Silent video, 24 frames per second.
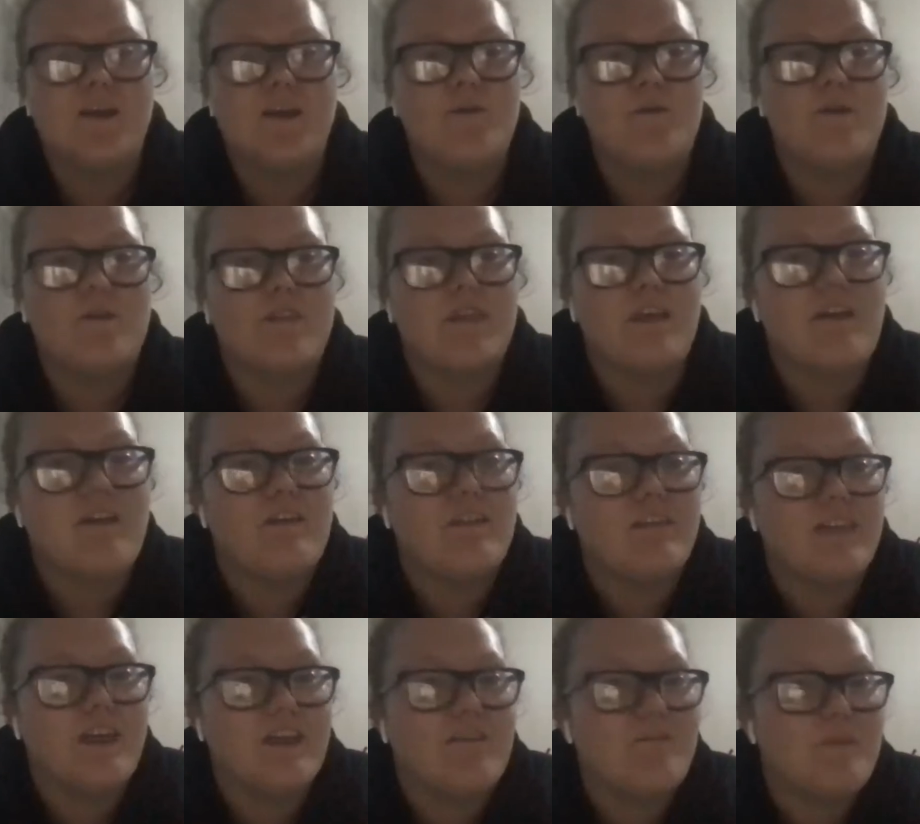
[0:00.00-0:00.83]

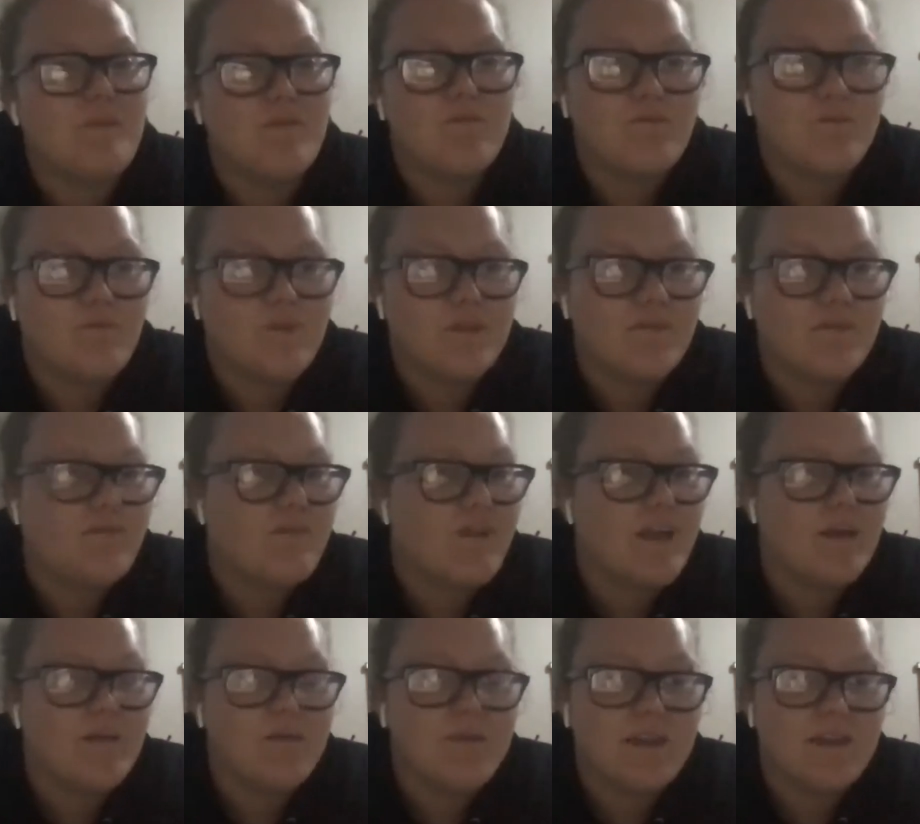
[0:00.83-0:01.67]
whether they've been with
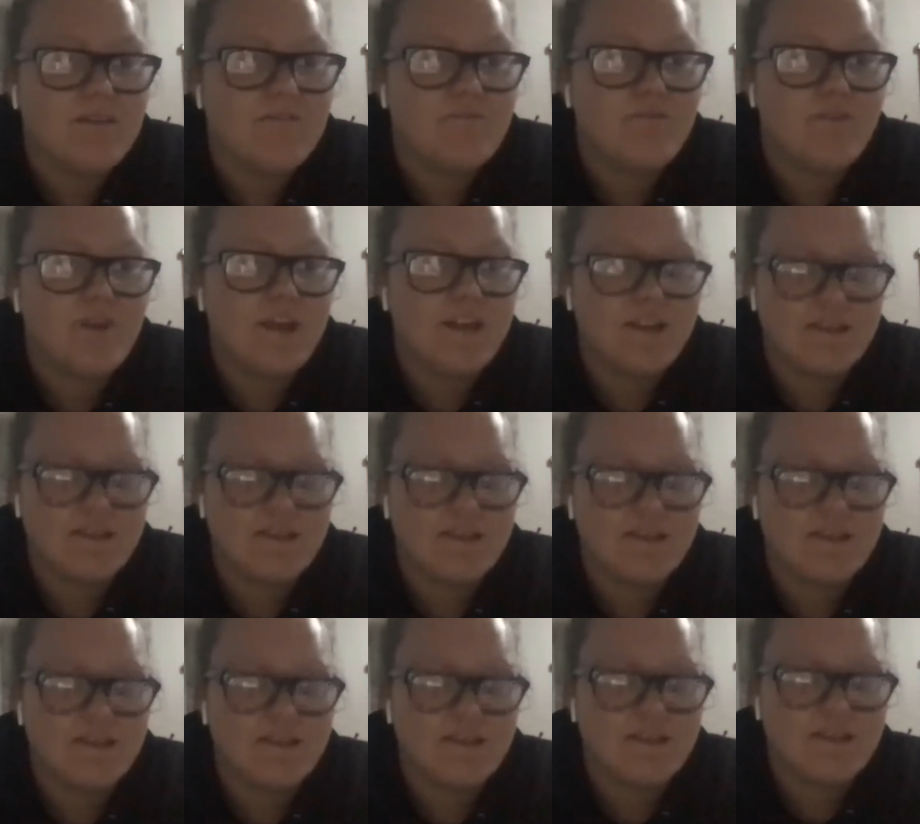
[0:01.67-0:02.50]
family and
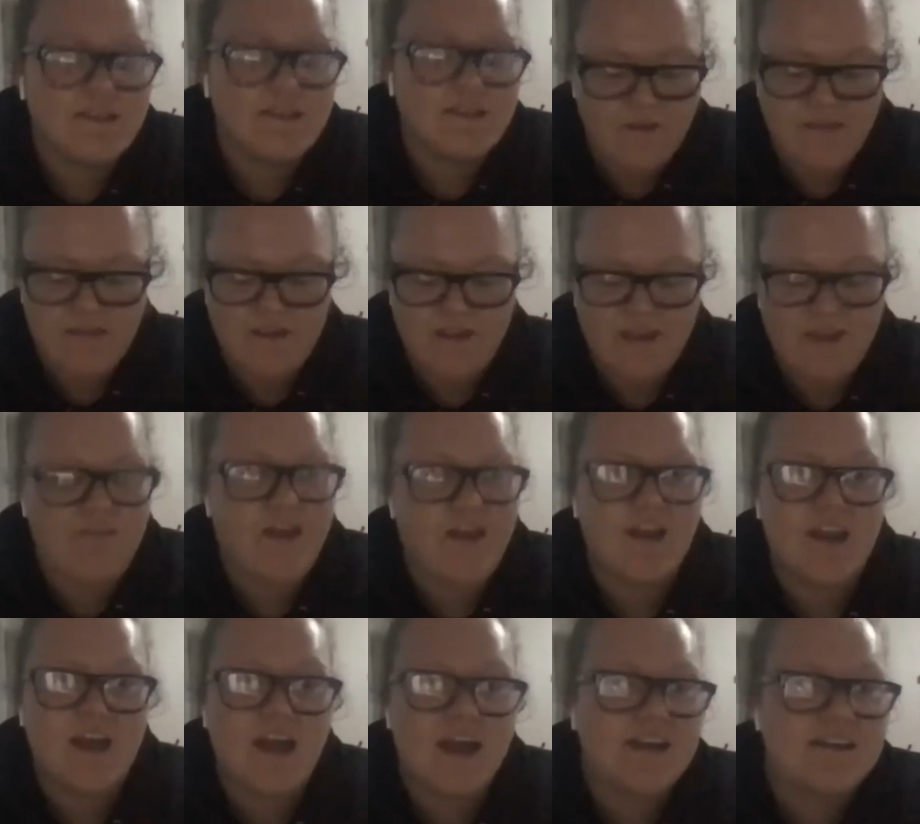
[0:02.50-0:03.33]
friends, whether they've
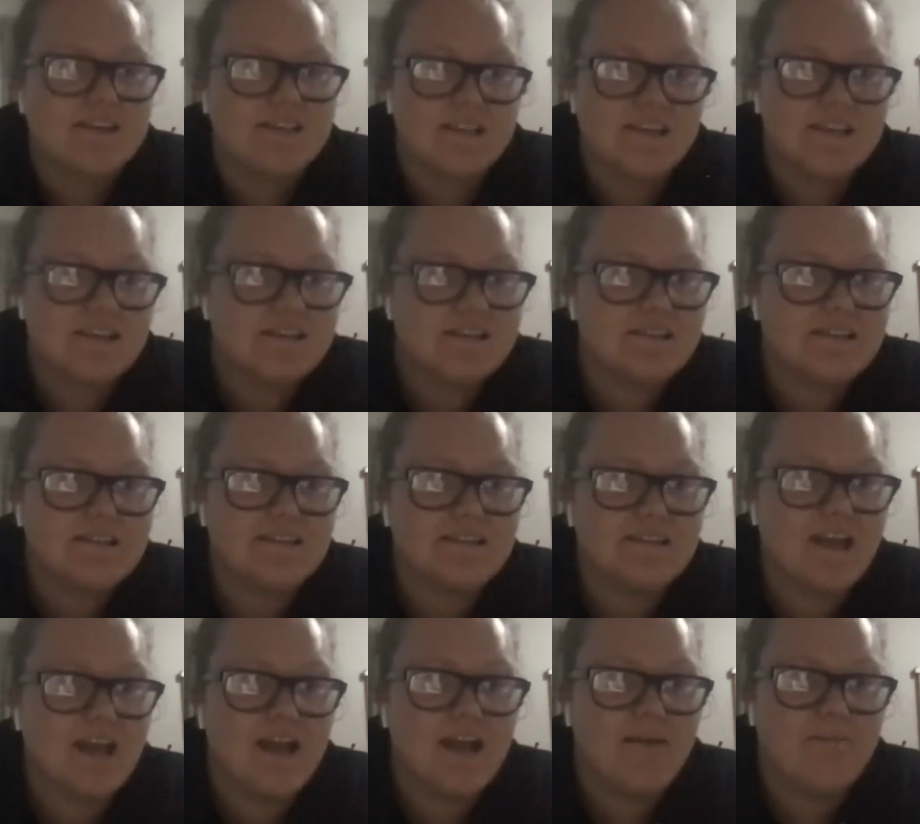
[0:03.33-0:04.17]
had
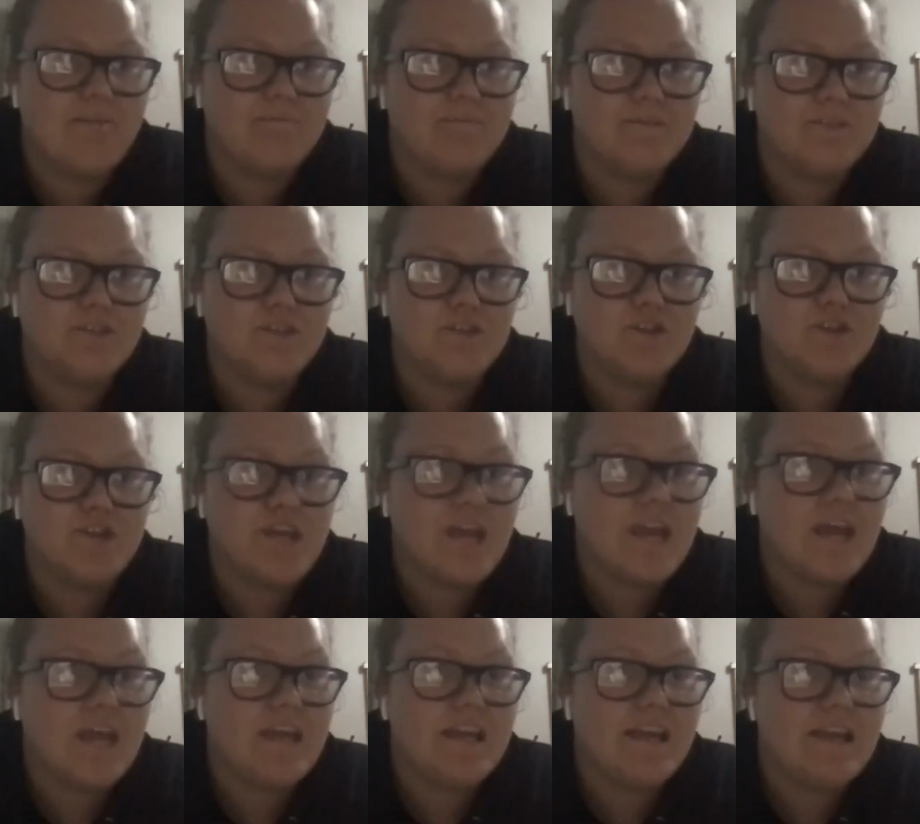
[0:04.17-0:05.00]
access to do
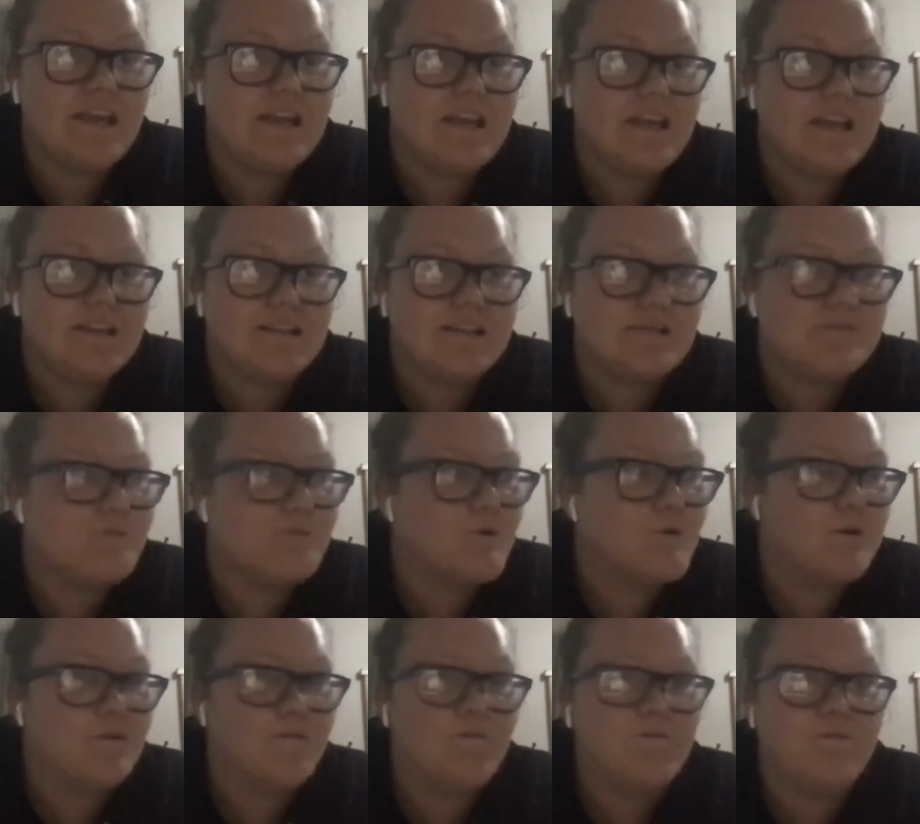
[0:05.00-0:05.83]
any
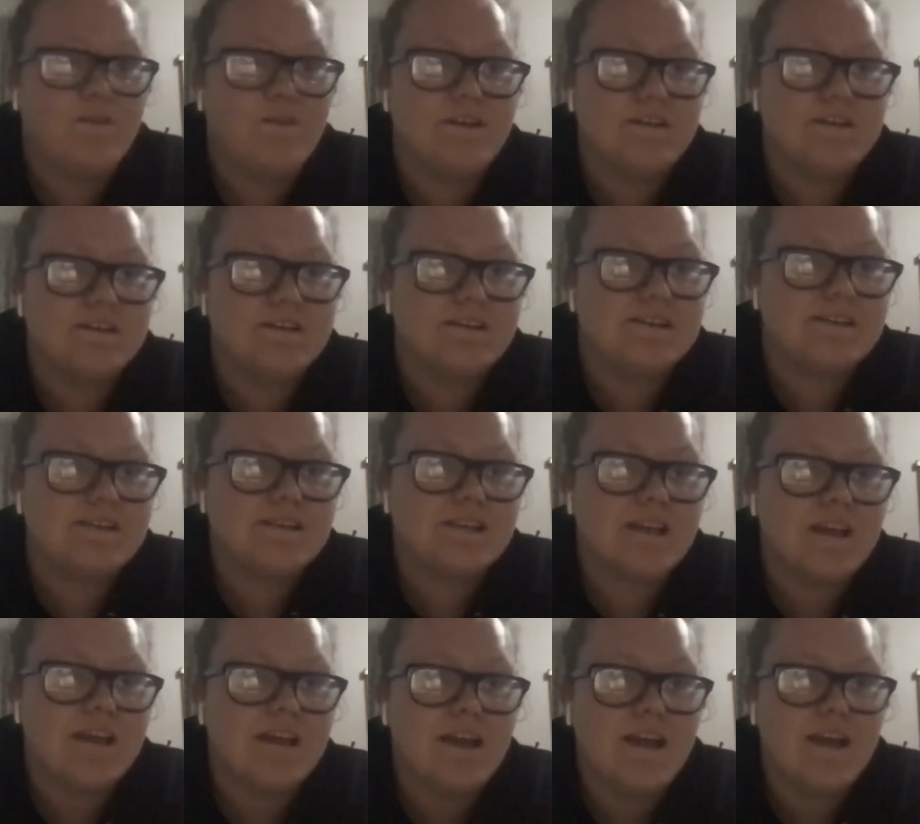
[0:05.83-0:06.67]
sport and fitness,